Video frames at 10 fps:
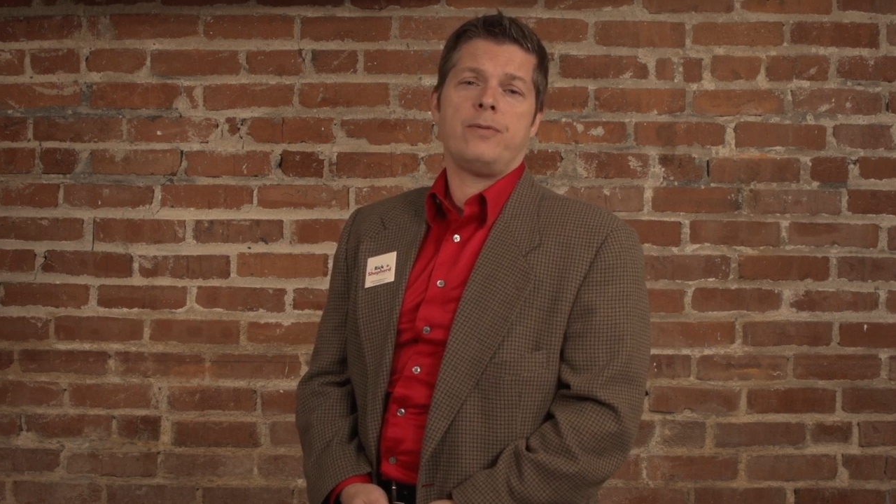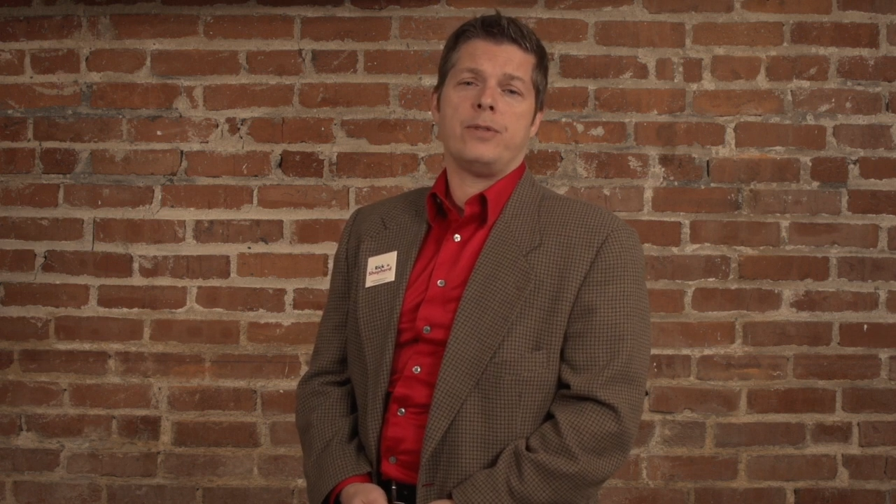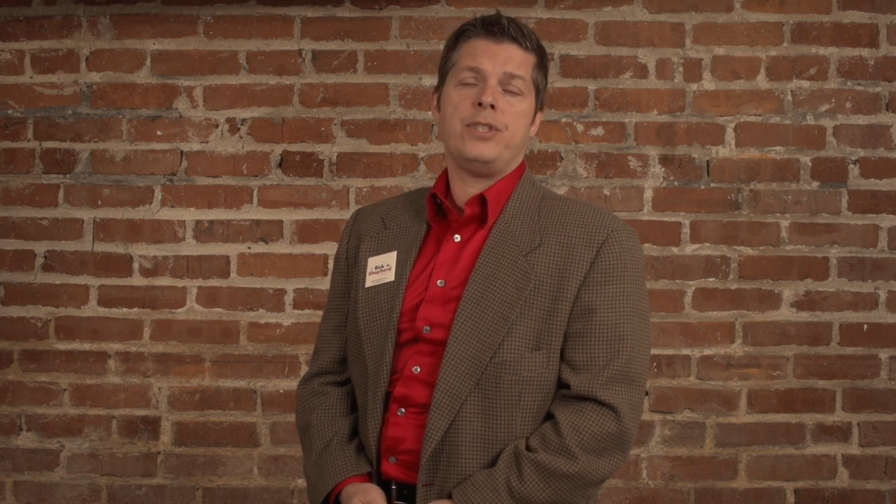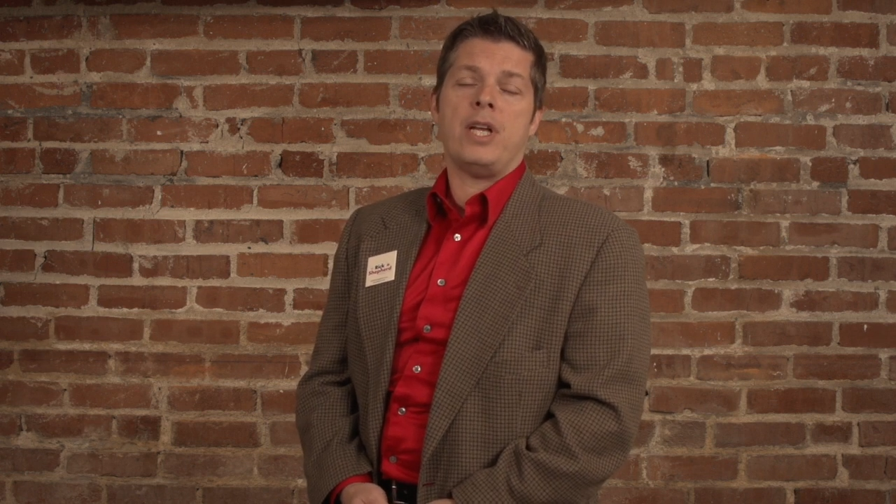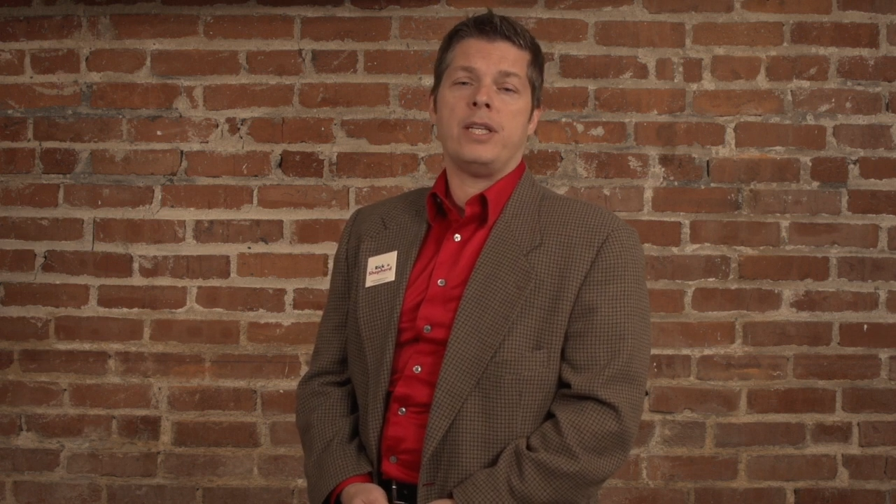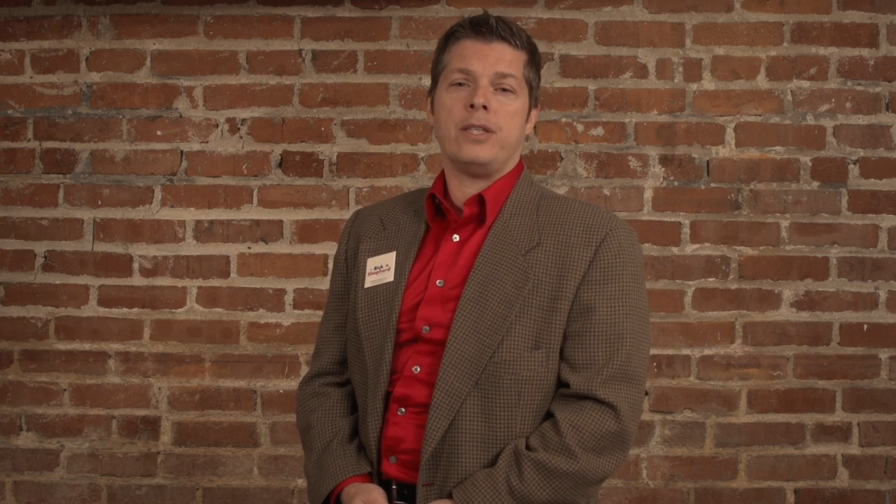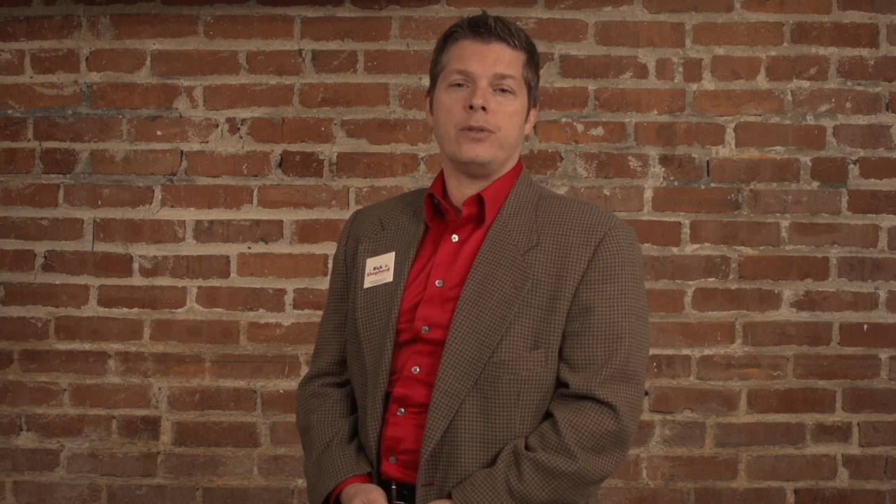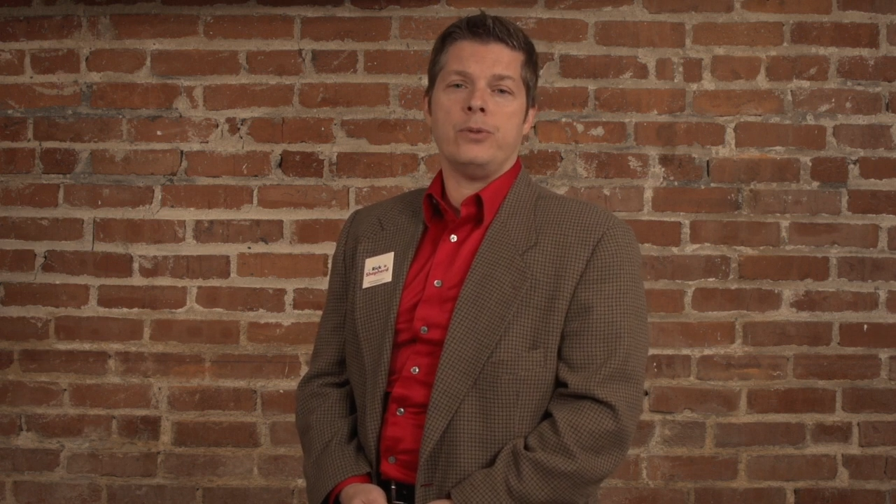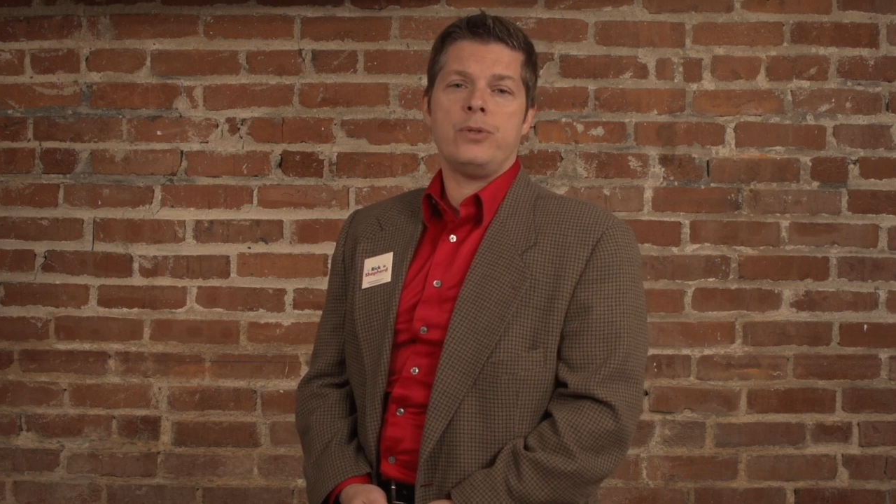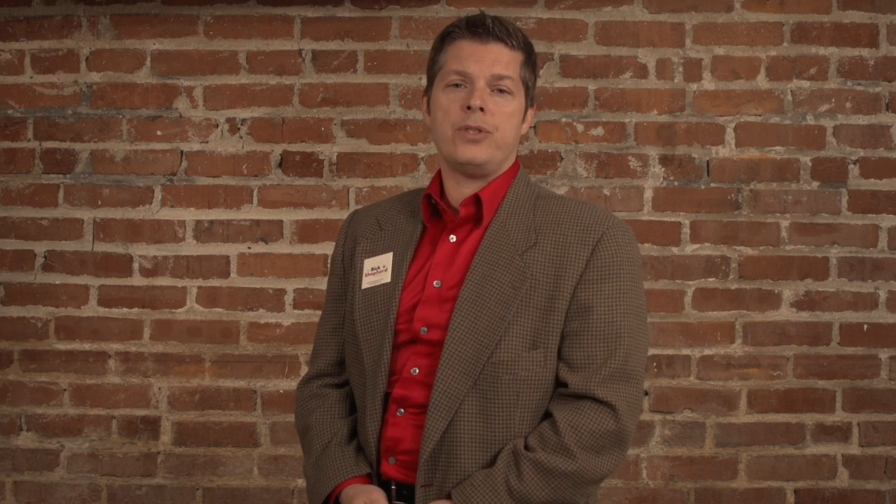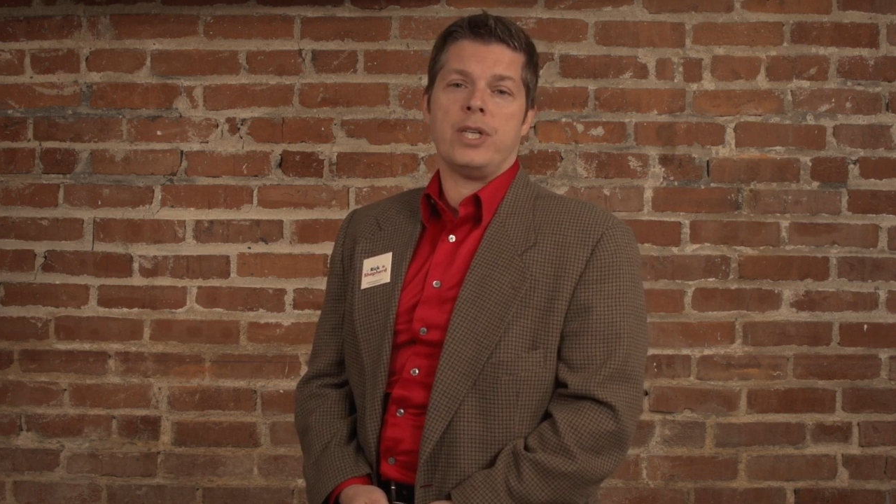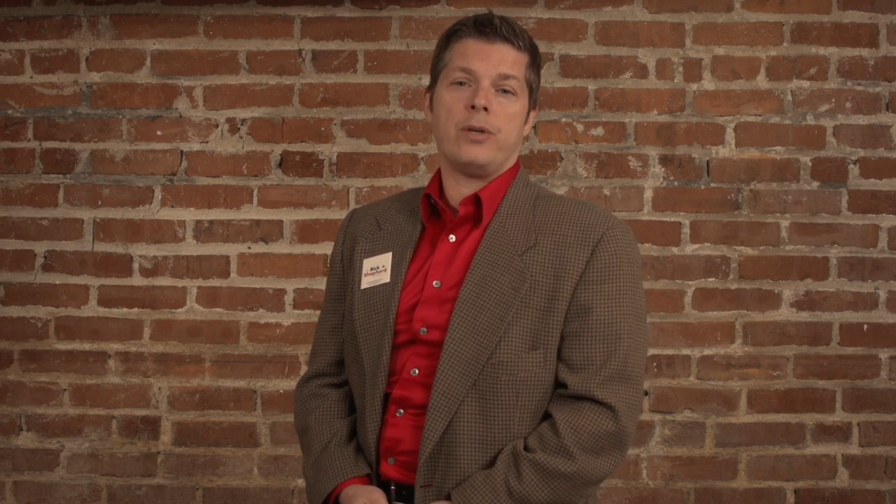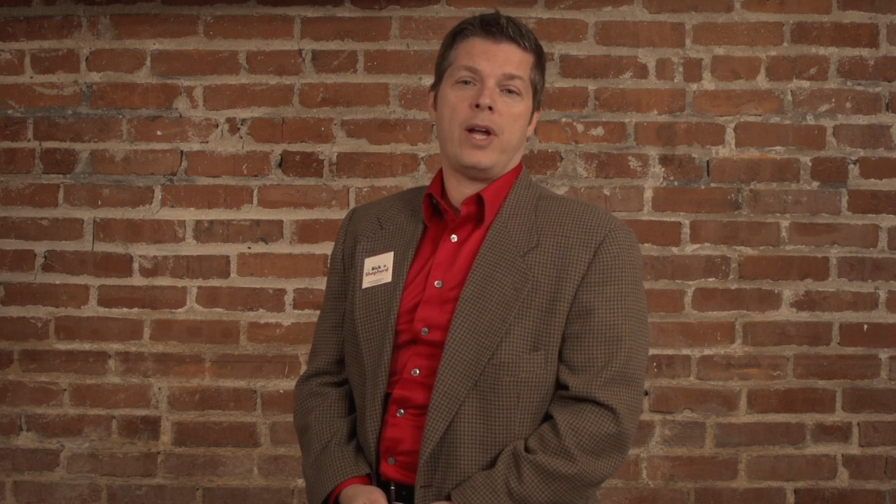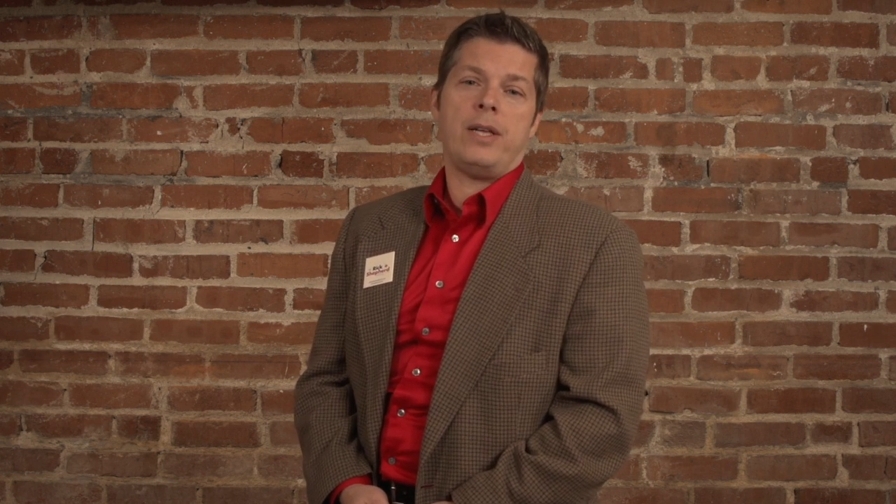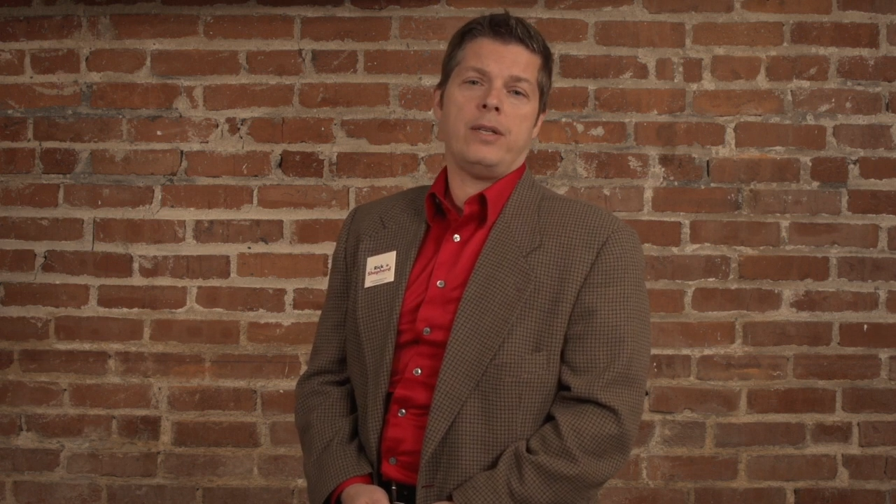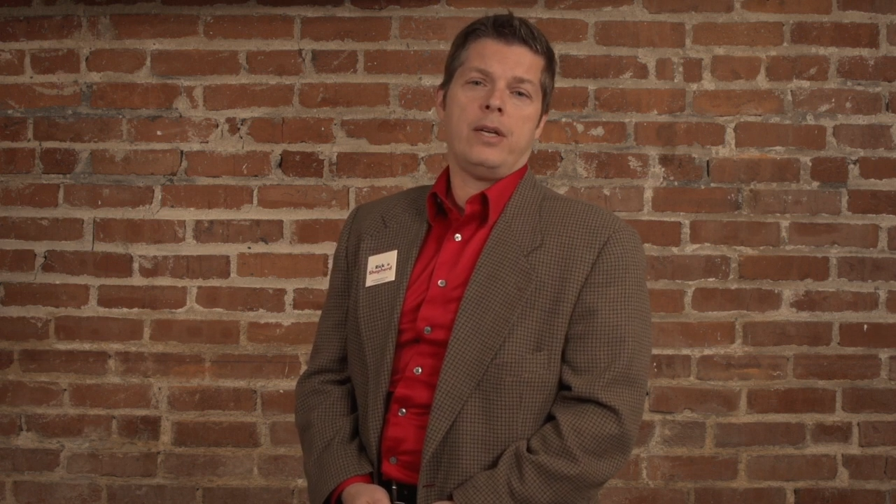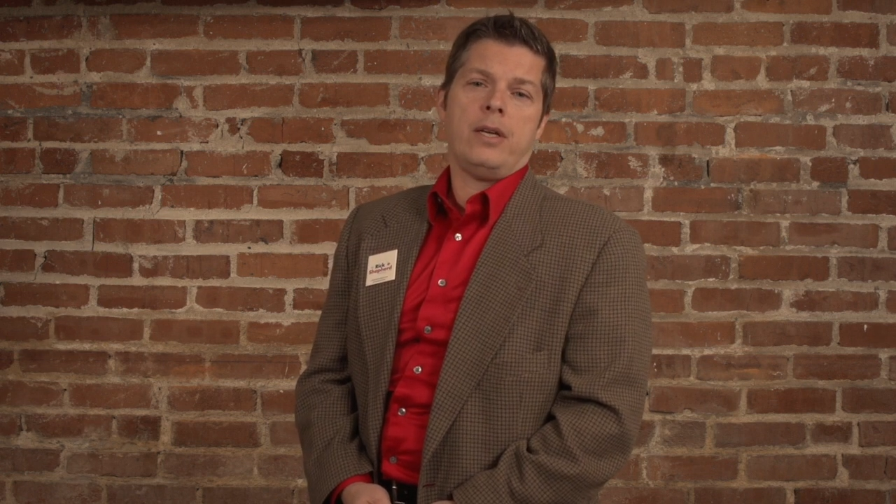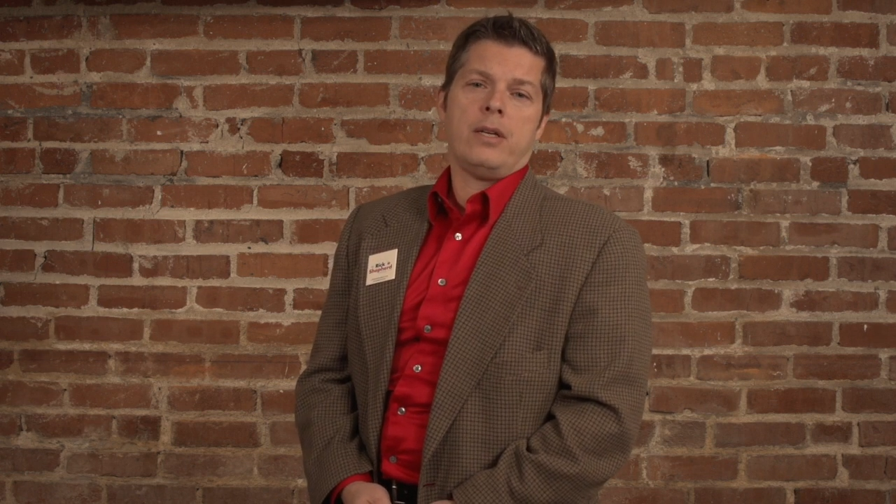for selling a loose cigarette.